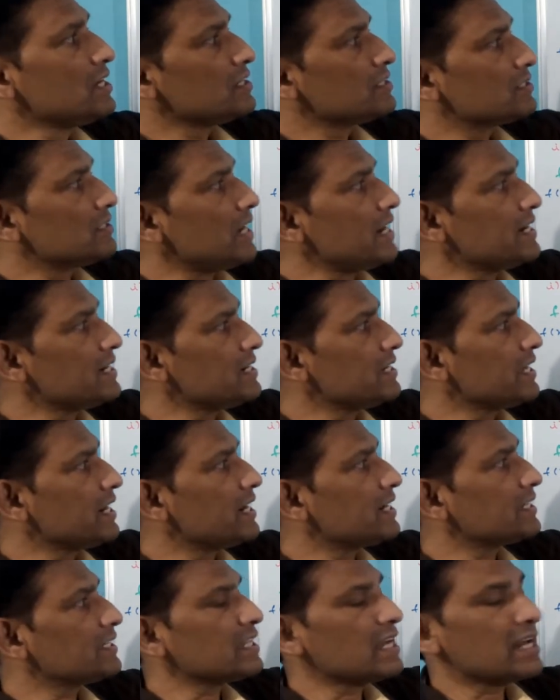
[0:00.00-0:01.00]
slightly
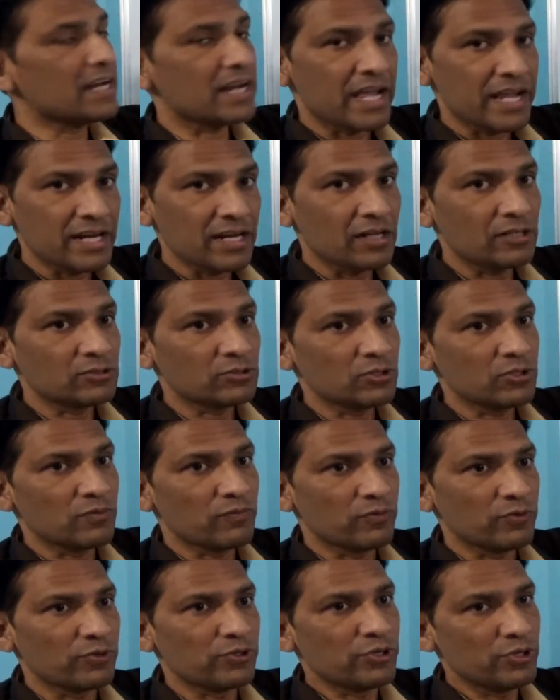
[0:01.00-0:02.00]
greater than 9 also
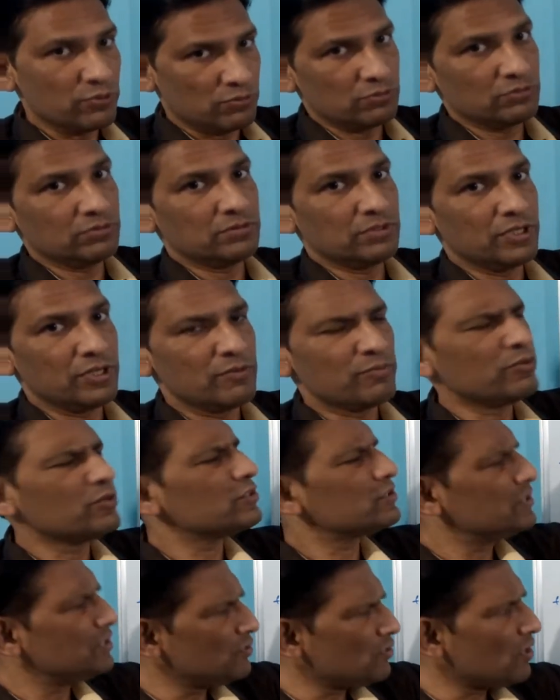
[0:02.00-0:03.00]
if you give
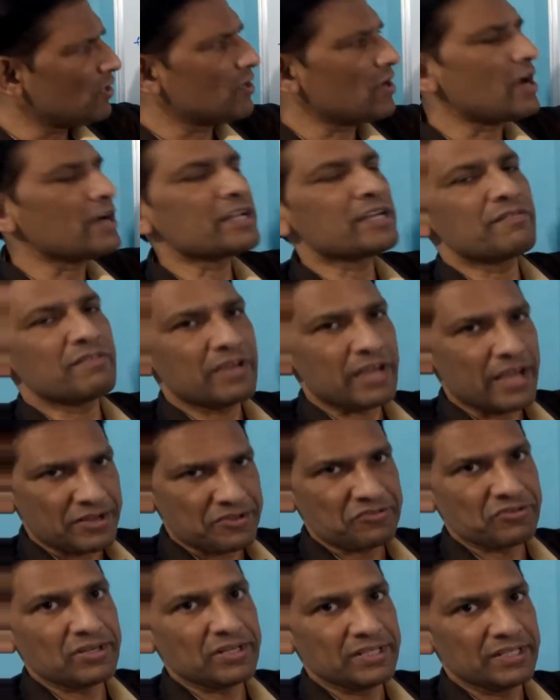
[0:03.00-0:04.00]
input, see, you are not giving
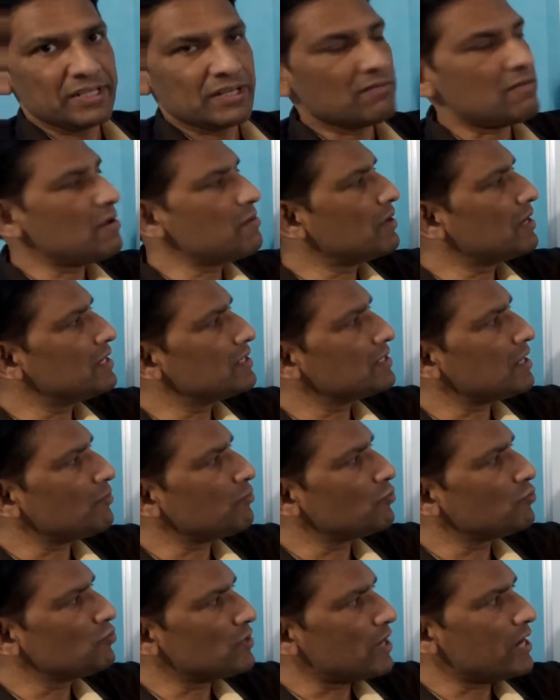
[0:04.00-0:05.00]
actually here. Why? Because
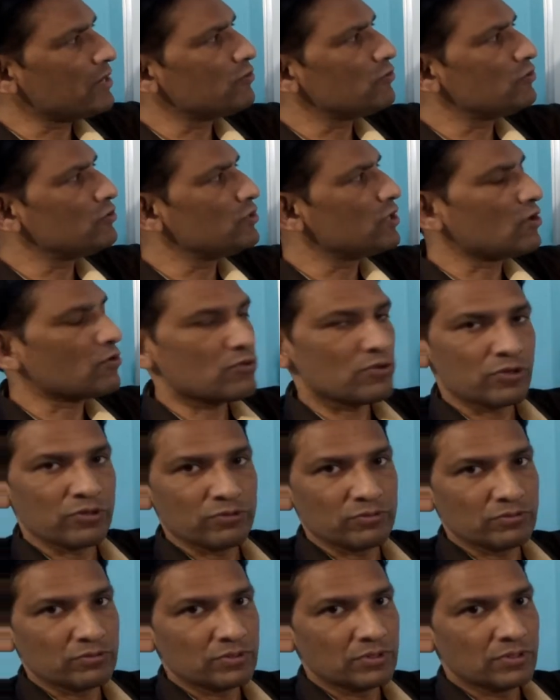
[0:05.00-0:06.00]
up to 9 only you have to
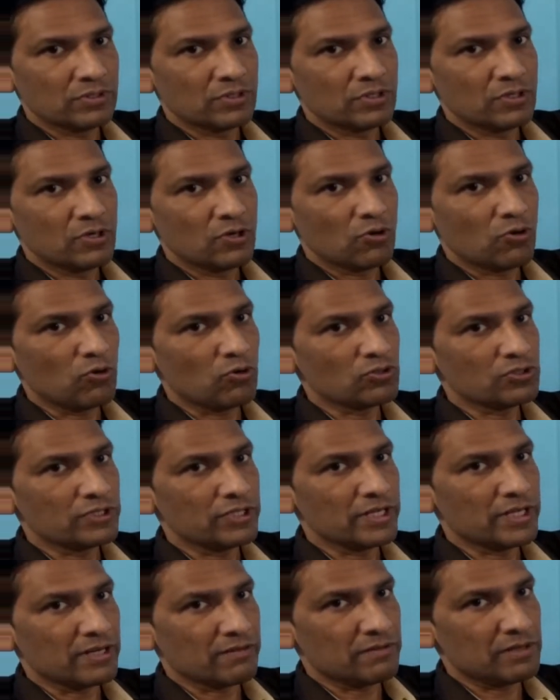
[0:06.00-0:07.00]
give. Closed
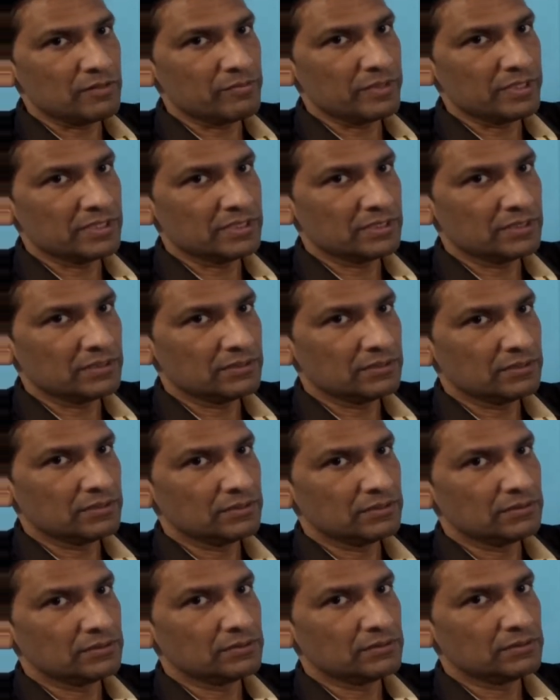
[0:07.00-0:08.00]
interval means.
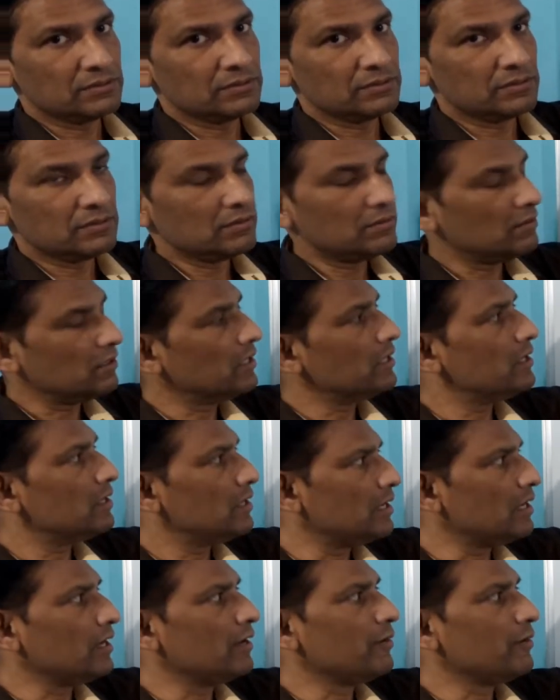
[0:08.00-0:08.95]
Okay.